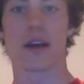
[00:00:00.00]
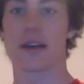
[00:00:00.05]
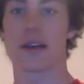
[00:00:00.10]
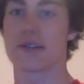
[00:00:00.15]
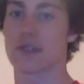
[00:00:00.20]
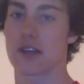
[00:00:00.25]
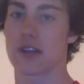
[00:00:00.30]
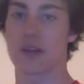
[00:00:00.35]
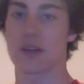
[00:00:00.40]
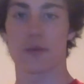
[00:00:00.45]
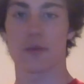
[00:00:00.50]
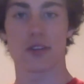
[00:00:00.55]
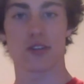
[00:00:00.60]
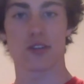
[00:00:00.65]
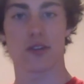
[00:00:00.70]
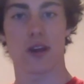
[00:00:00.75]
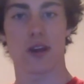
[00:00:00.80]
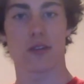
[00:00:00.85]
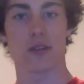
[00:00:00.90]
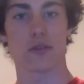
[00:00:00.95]
a skier must
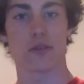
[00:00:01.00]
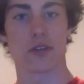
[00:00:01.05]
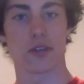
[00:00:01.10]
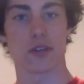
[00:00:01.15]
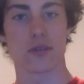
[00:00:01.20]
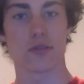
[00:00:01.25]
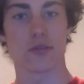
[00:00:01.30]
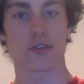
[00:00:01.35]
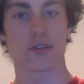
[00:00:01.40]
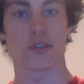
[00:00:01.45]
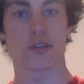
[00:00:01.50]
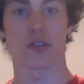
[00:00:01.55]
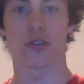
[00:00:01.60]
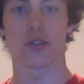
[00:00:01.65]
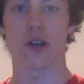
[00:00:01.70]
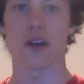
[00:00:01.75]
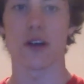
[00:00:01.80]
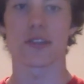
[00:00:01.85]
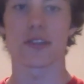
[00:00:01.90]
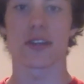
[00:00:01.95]
try to reduce the
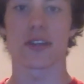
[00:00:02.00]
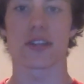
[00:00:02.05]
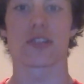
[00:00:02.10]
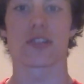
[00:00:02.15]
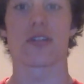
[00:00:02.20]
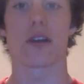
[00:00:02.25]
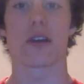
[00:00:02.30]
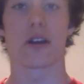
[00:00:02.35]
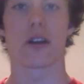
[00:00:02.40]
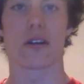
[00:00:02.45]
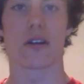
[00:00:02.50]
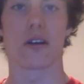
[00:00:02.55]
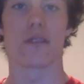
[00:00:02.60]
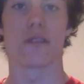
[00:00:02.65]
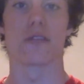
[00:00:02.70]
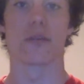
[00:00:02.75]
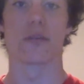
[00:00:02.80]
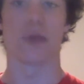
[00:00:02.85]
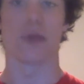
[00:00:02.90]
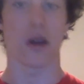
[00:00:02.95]
cross-sectional area of
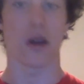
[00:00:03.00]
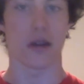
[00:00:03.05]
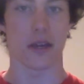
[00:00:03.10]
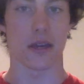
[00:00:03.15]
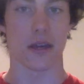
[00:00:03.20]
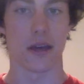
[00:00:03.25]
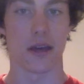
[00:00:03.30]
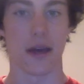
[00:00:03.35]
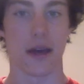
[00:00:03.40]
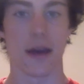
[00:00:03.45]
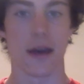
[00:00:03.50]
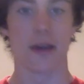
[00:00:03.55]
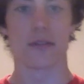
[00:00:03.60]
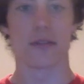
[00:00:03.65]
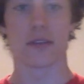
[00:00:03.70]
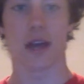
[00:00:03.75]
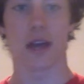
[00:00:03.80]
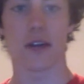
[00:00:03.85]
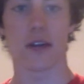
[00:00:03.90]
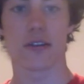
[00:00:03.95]
their body.
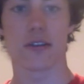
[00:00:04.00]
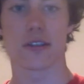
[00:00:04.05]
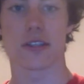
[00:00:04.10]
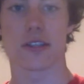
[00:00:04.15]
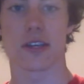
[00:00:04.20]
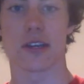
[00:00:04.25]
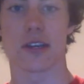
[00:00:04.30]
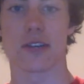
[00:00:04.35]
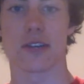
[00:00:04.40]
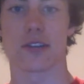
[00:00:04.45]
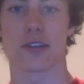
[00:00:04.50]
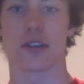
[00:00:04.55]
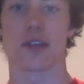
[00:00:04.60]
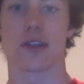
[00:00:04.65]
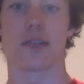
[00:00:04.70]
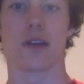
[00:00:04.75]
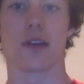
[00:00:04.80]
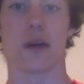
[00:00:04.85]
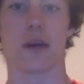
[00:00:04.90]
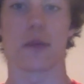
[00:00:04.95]
Downhill skiers can
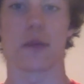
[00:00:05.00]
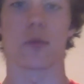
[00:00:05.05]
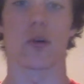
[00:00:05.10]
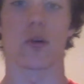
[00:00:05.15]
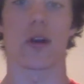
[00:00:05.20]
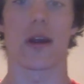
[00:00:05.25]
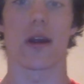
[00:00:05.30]
adopt more